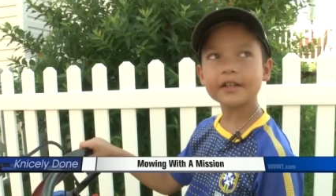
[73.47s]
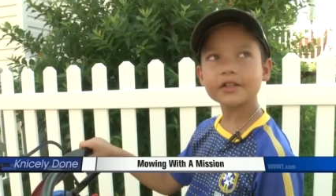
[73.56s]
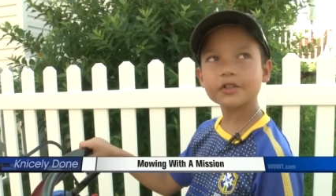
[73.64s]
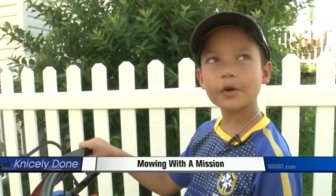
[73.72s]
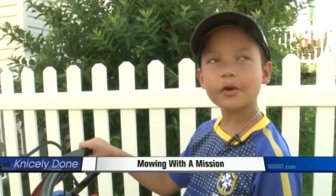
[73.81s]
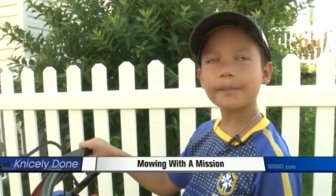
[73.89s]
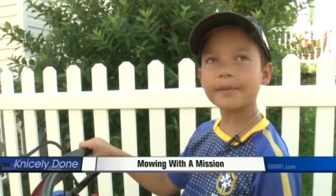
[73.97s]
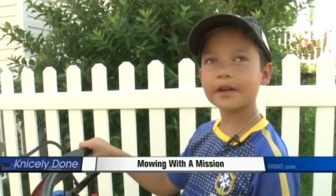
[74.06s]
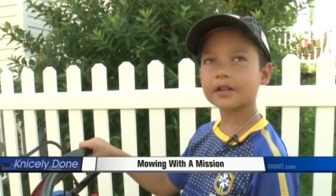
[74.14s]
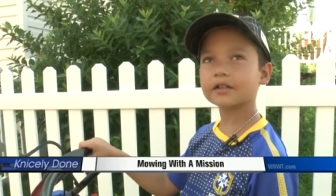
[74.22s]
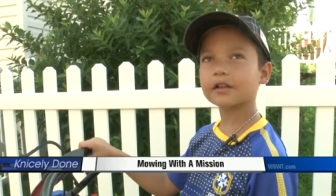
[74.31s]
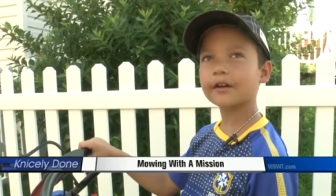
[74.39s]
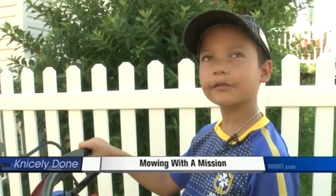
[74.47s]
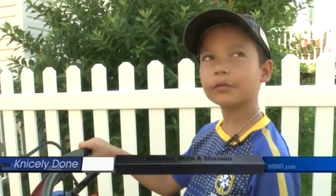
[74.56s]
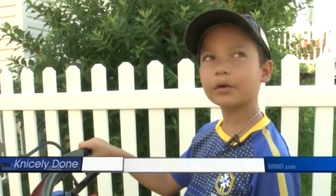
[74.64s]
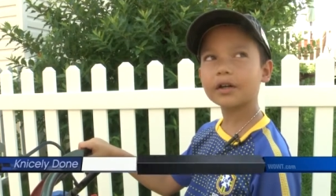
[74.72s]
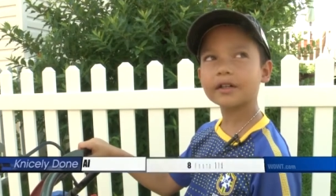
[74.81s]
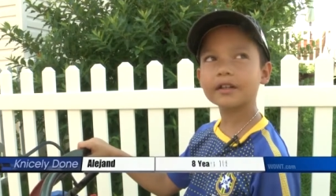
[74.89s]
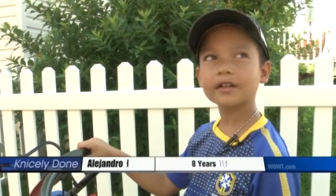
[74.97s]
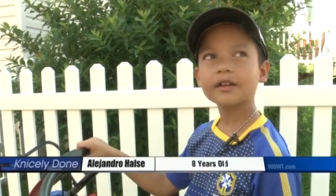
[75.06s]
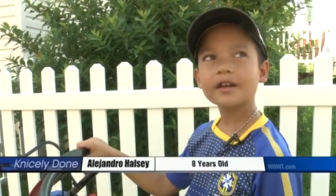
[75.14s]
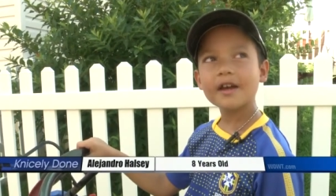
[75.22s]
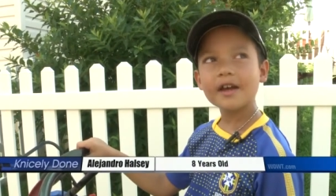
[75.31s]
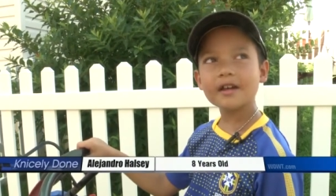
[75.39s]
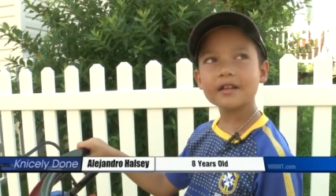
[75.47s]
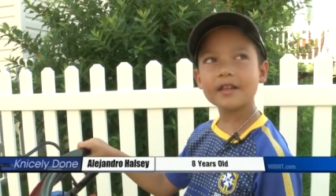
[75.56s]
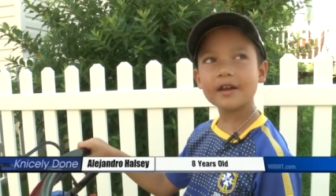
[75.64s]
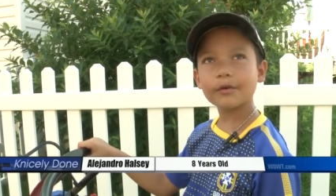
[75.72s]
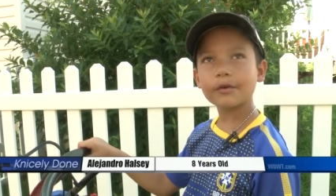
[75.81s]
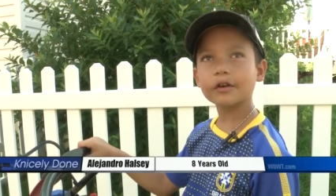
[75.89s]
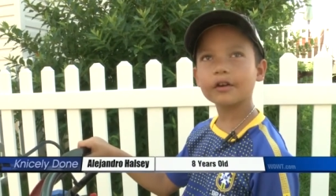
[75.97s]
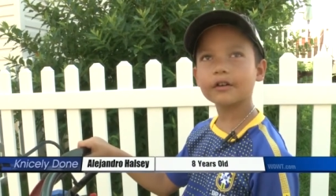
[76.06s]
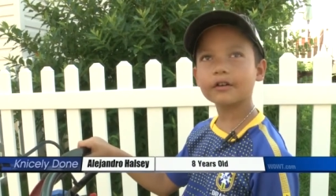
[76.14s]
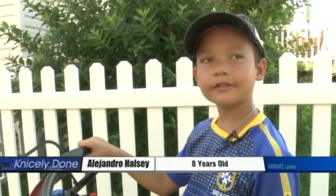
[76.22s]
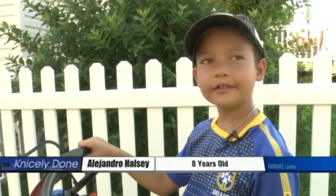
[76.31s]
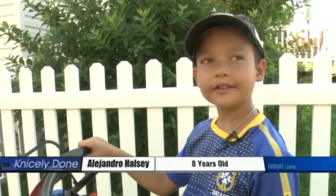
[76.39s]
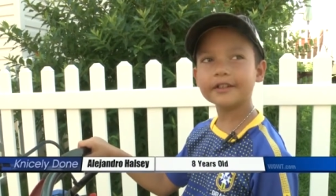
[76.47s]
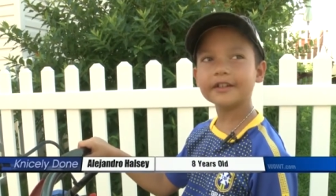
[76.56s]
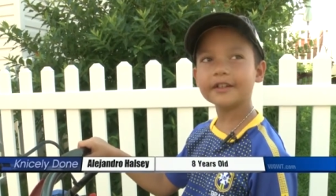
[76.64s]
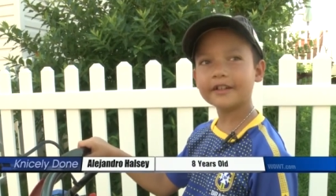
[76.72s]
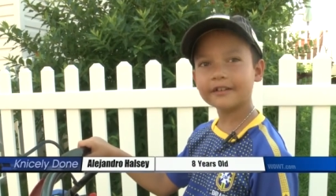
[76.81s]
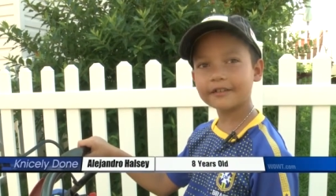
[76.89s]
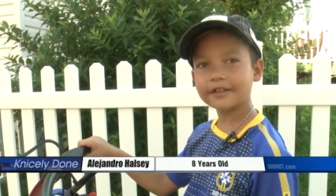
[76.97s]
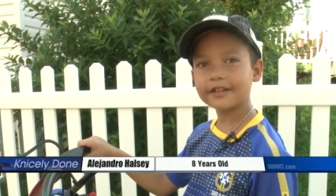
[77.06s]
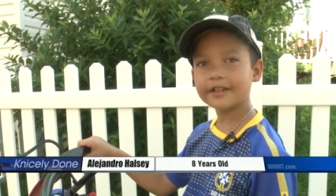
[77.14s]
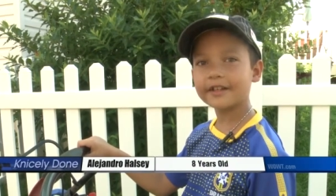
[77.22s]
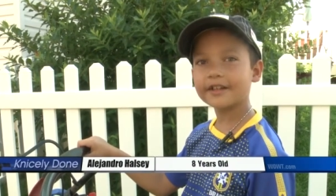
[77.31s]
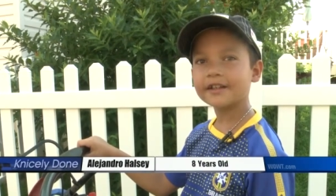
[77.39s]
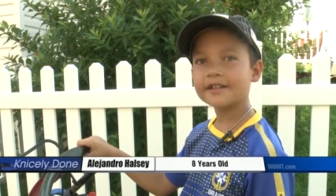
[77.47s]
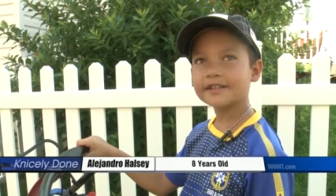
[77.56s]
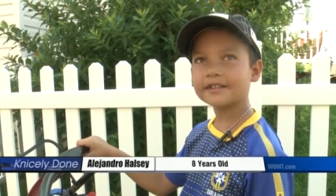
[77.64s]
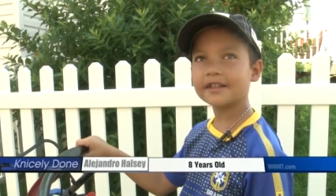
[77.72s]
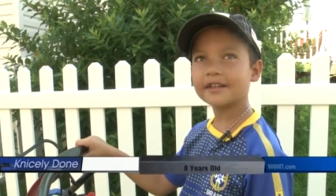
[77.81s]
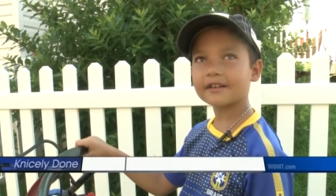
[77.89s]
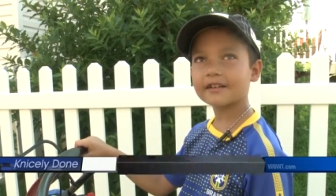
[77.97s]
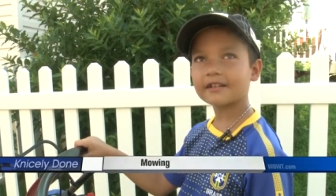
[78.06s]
They showed a picture of one and they were really, really sick.